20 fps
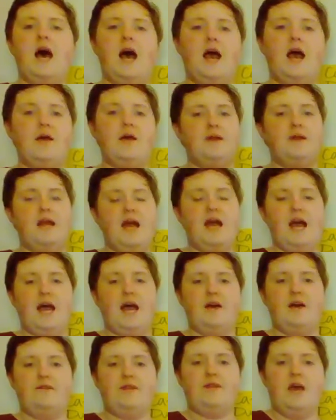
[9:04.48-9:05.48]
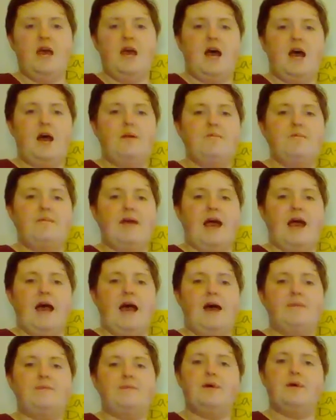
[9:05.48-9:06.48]
I would have a
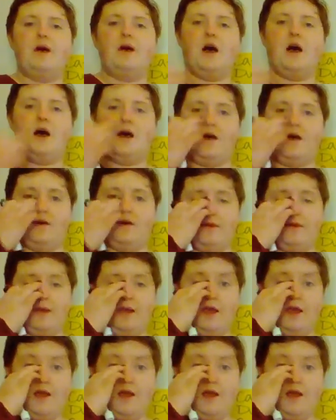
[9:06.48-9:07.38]
map of